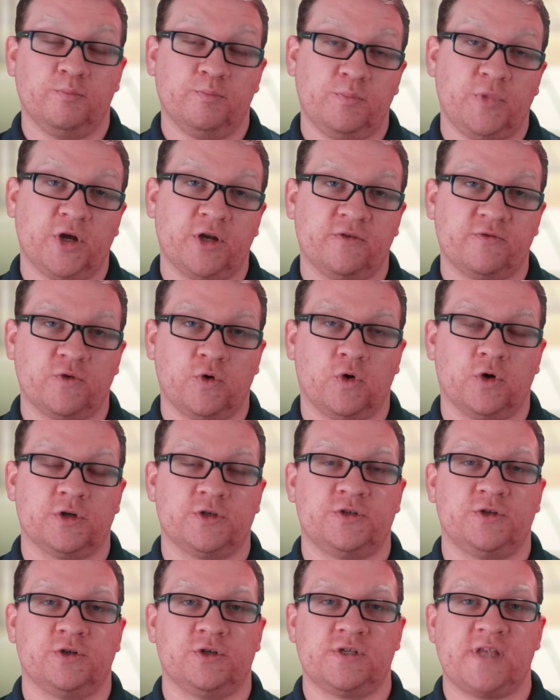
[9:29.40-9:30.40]
But of
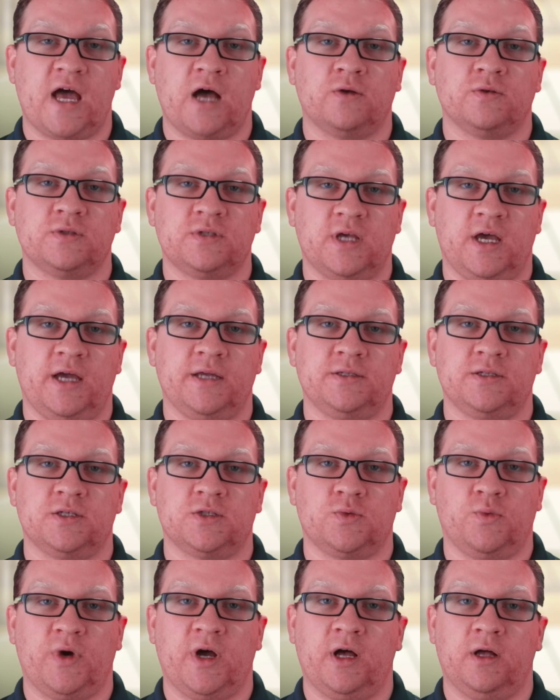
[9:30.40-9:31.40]
course, there's downsides
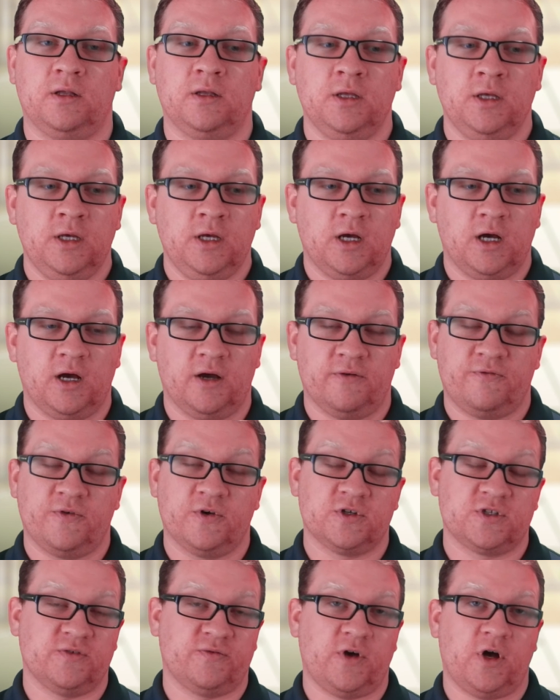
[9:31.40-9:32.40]
as well. Uh,
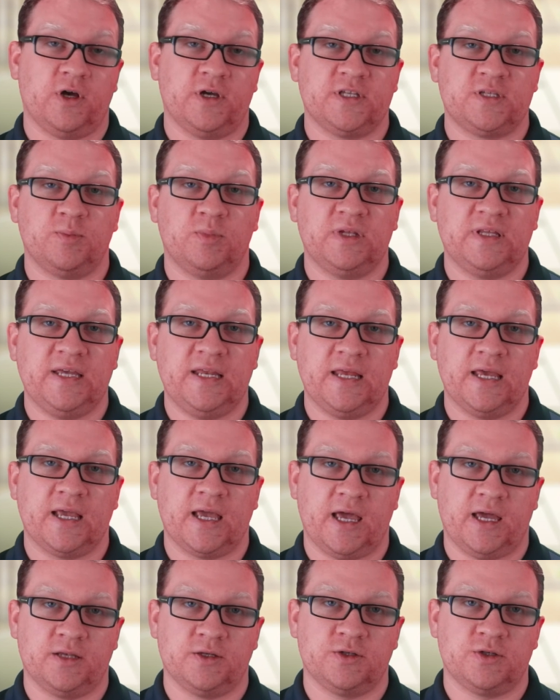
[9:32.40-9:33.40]
first of all, it's
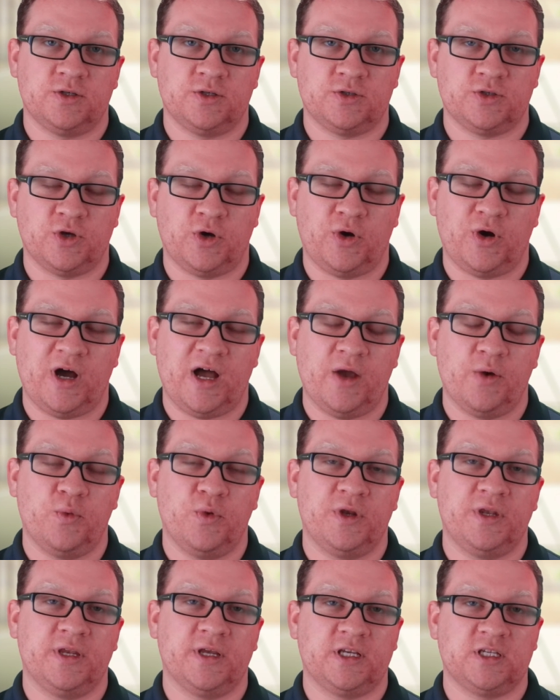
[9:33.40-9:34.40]
bleeding edge, so I
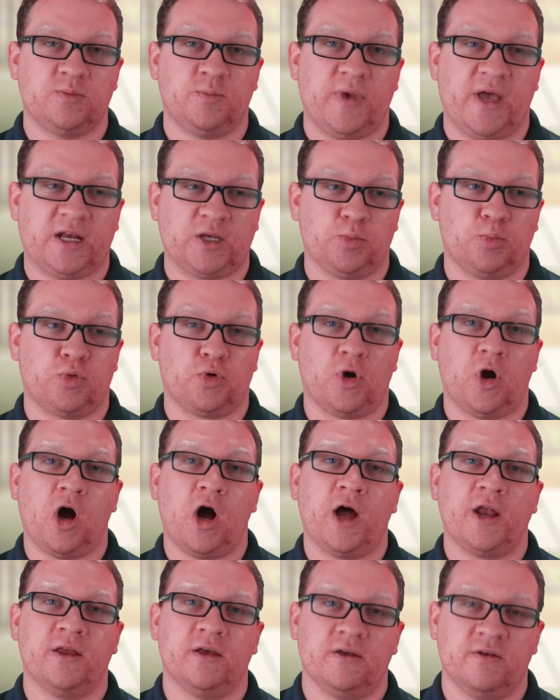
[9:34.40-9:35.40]
wouldn't expect
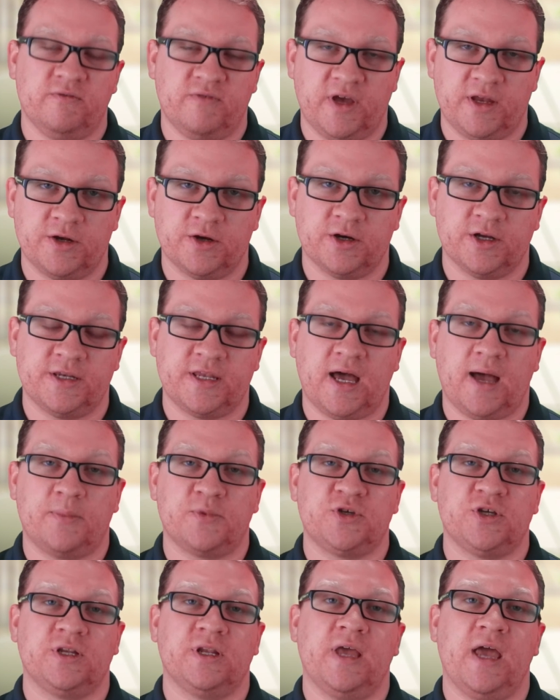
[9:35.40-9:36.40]
broad vendor
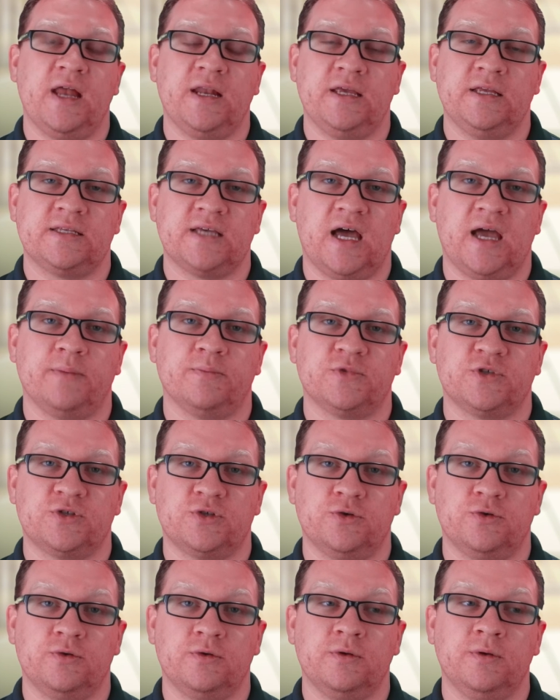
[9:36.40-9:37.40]
adoption anytime
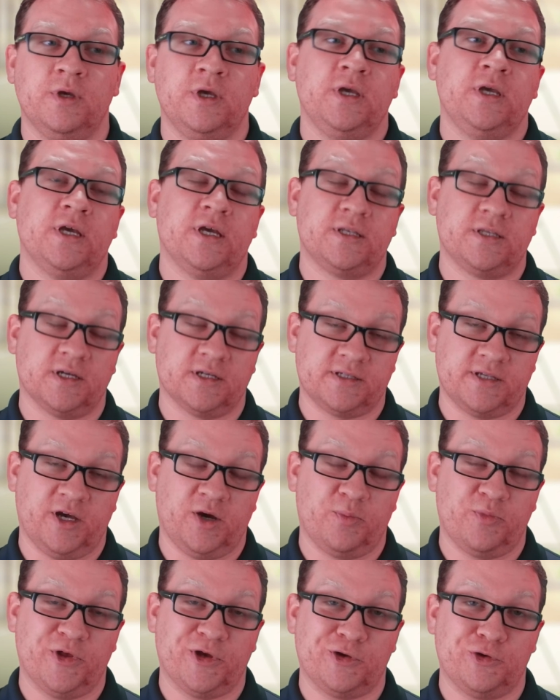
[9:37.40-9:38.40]
soon. It does
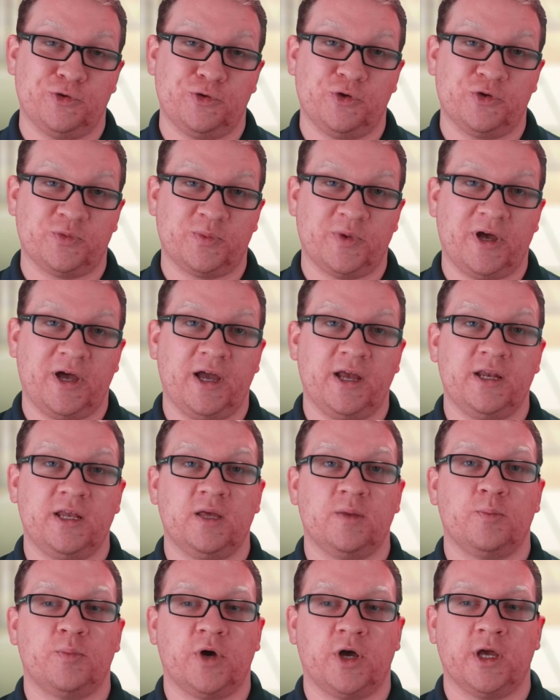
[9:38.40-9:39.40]
help that Google's behind
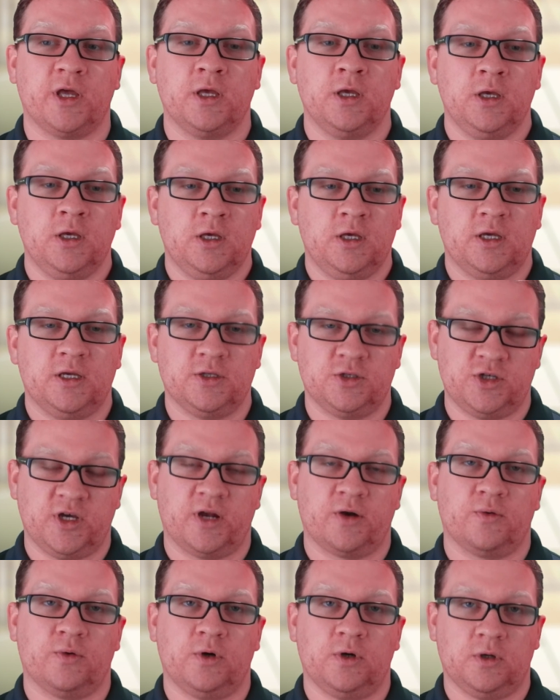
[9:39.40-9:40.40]
it, but in
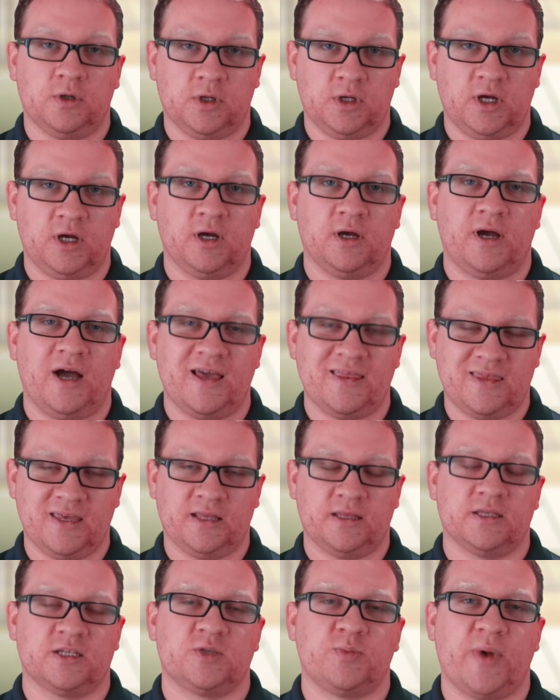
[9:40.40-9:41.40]
general, uh, I
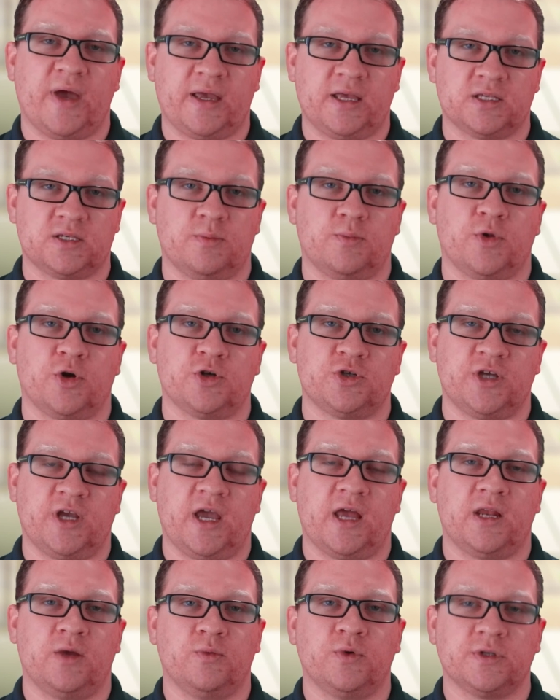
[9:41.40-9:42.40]
think the spec is
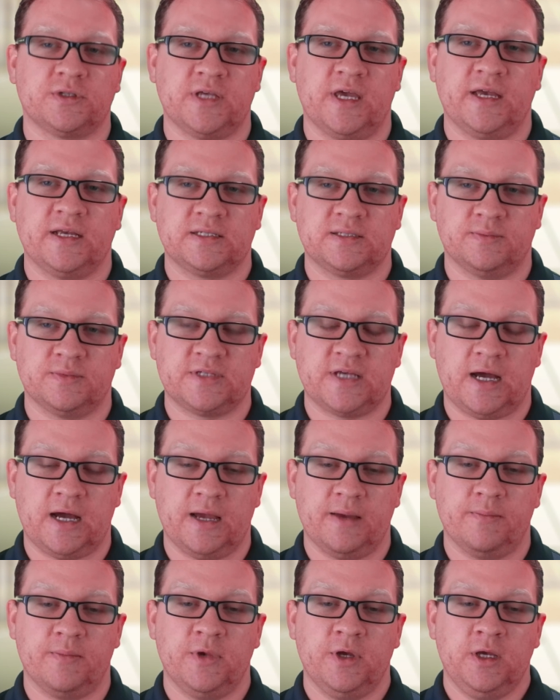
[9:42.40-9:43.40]
emerging and it will take some
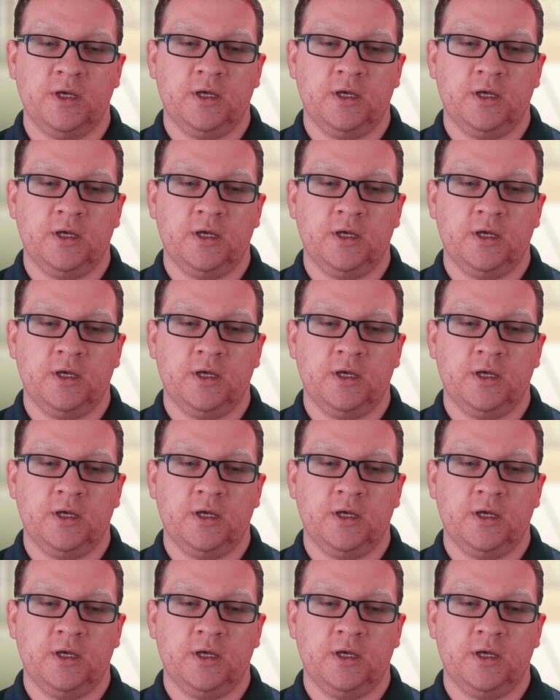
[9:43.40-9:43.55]
time.